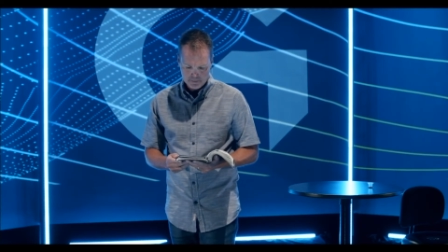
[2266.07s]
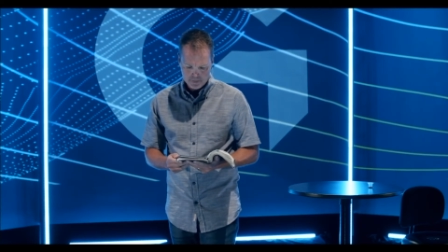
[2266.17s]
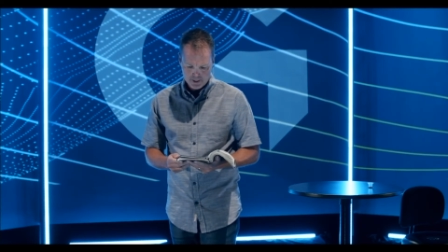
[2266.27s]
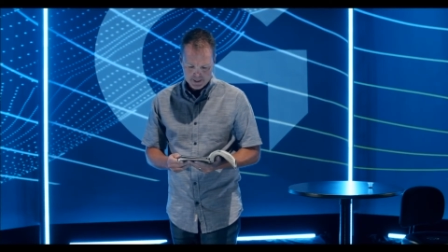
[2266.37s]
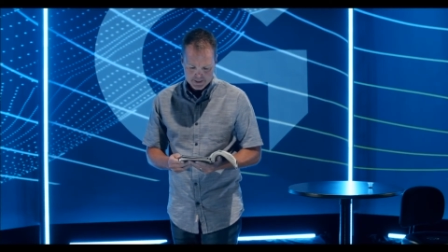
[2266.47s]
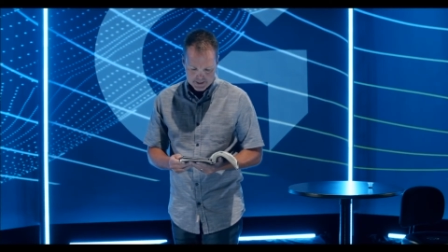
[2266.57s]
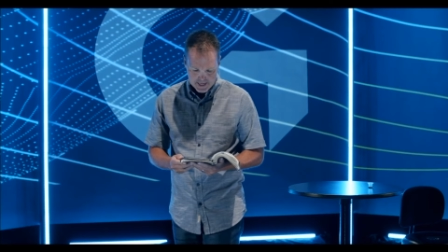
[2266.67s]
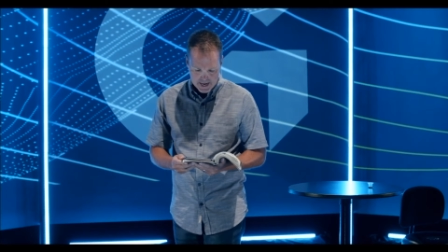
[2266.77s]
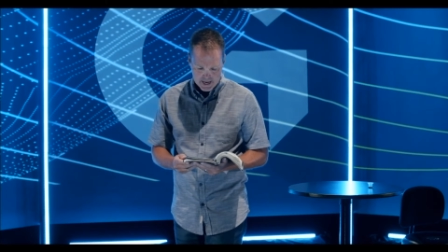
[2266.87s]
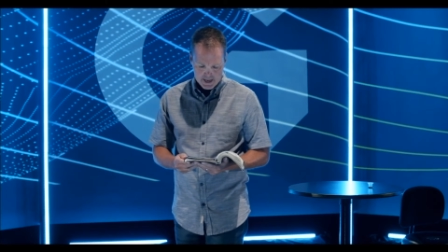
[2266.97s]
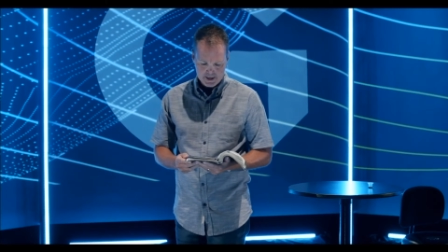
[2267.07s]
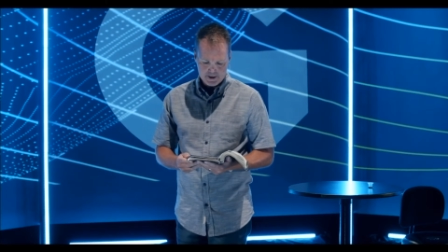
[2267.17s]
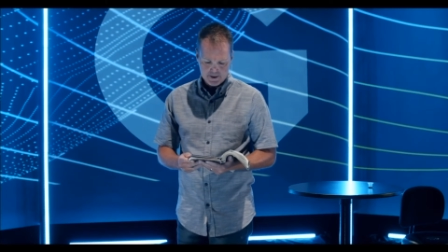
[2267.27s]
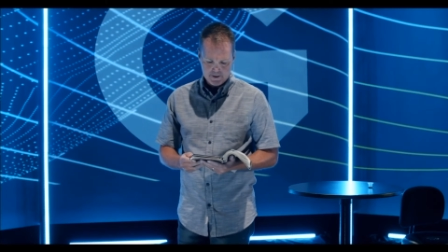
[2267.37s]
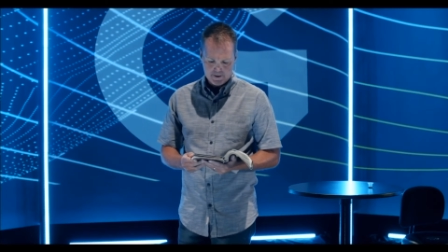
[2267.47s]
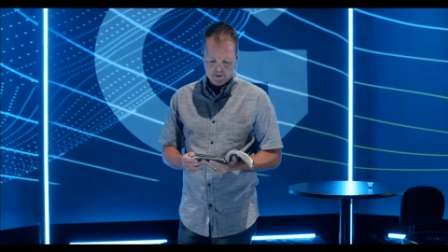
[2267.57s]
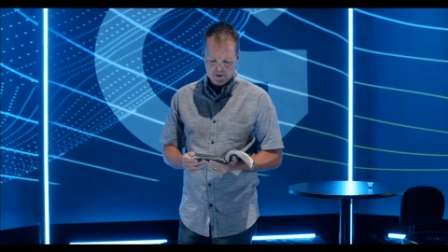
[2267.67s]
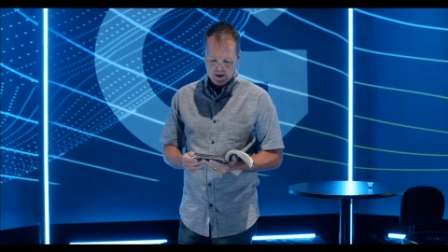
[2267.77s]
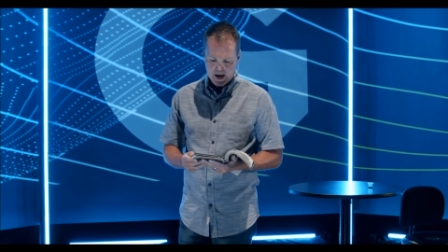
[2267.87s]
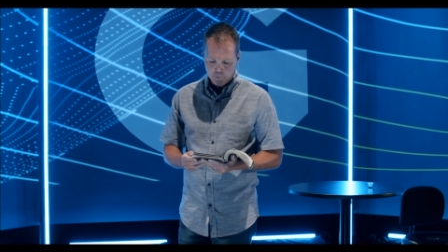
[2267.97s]
And today,
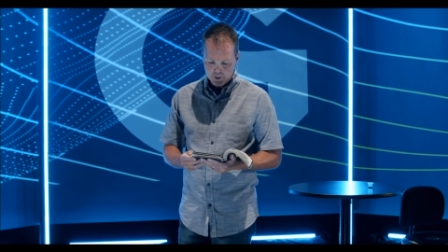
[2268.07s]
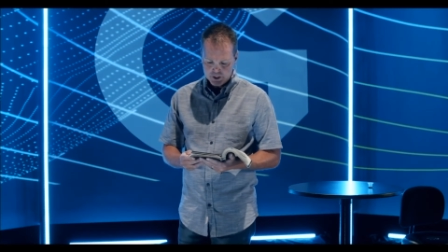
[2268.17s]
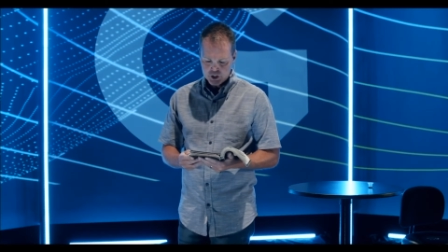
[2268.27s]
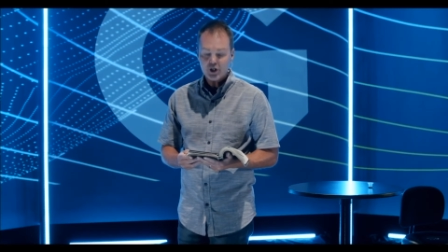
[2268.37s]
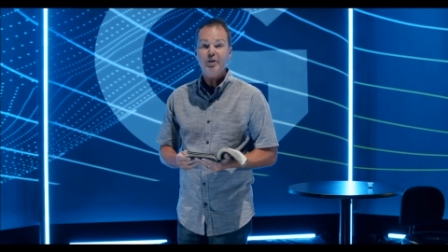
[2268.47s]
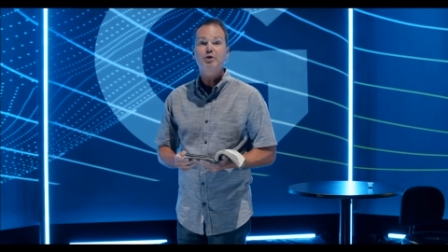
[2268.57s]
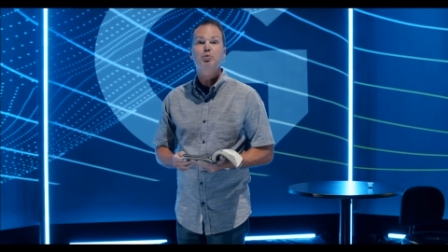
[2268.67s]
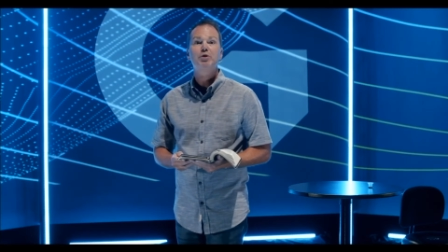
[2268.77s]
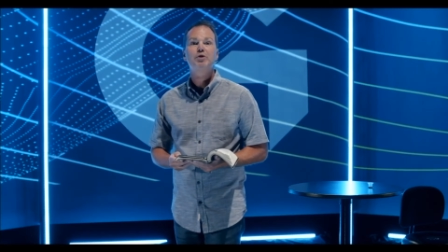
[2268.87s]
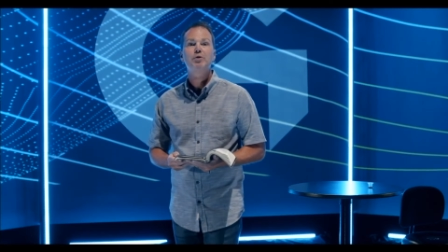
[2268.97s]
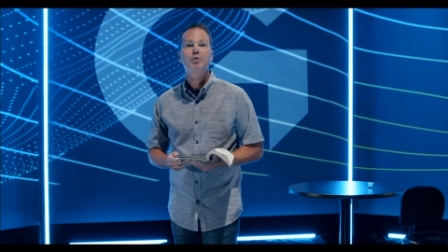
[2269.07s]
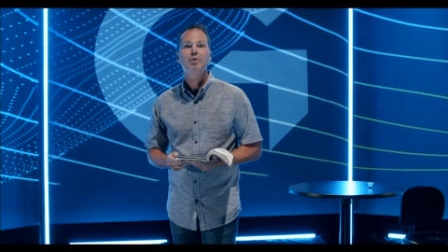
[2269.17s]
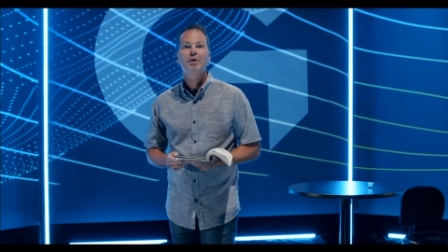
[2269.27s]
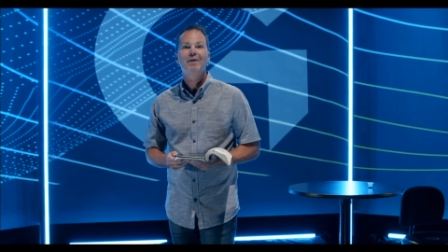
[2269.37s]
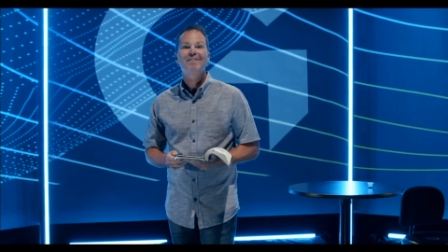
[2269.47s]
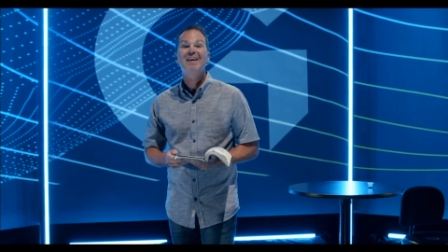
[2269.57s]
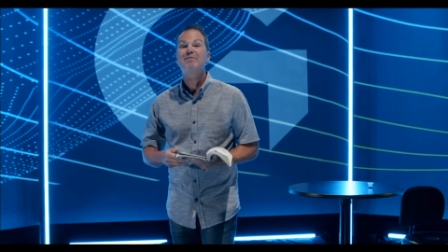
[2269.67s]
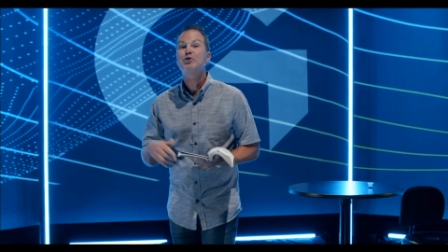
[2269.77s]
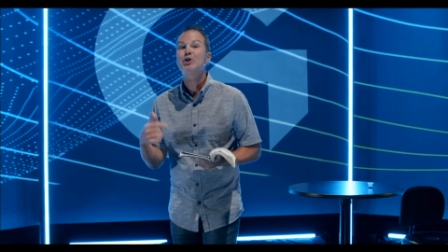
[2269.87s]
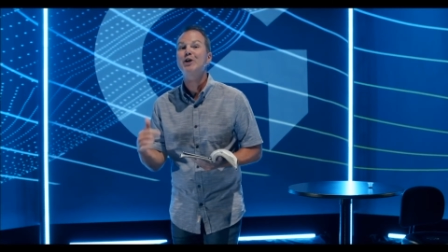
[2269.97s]
I want to share this with you, that if
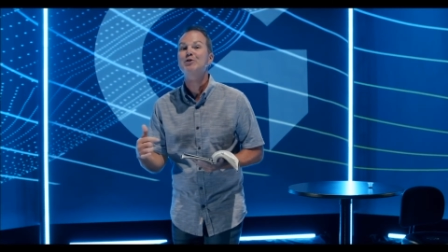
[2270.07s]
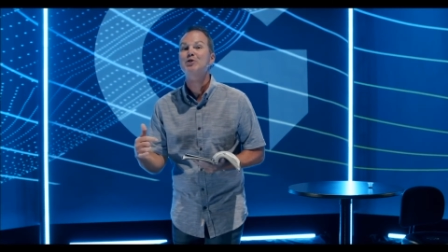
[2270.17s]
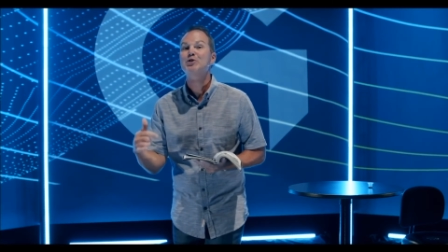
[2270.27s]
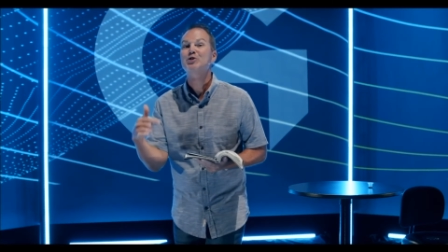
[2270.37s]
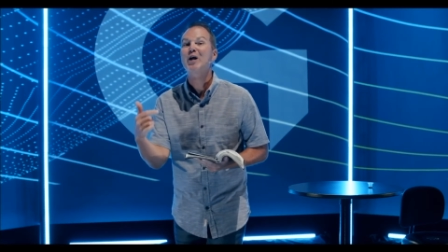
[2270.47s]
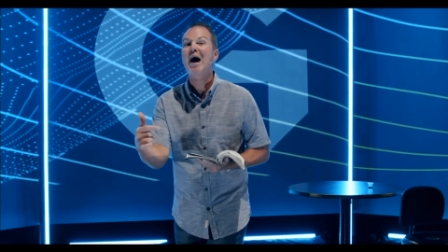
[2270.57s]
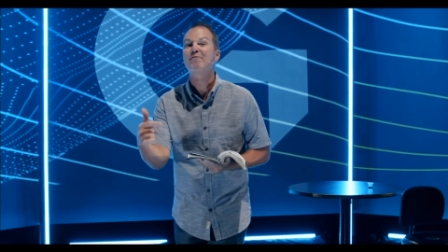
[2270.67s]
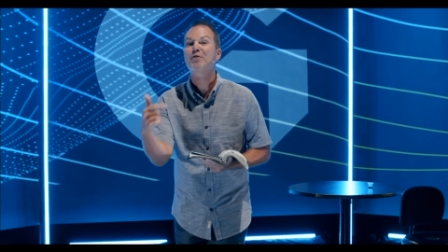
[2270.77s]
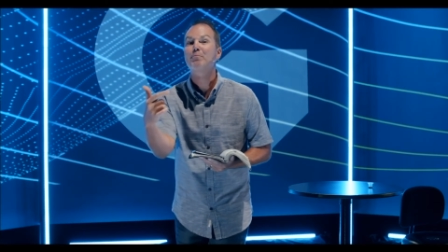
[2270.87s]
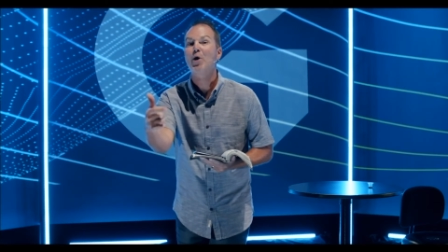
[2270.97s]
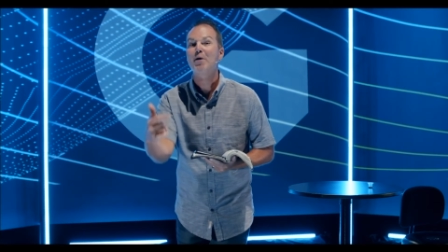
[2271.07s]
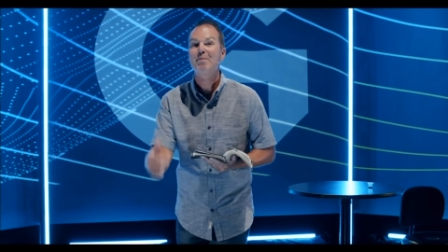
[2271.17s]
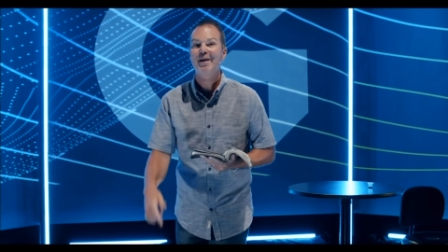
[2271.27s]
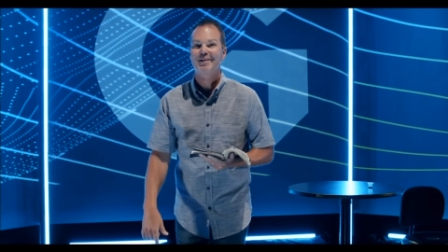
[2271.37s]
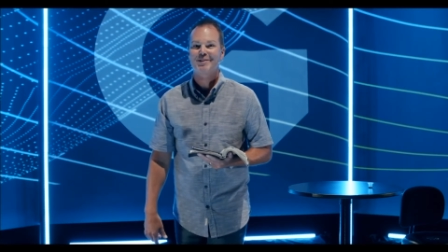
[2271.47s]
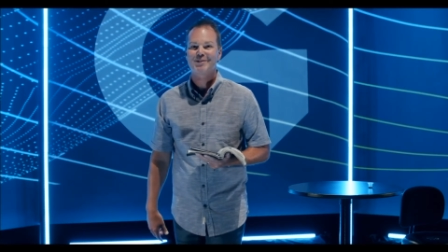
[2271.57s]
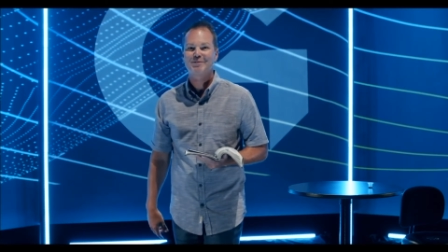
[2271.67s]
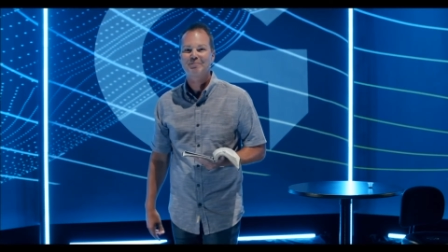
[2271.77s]
Jesus stopped for Bartimaeus,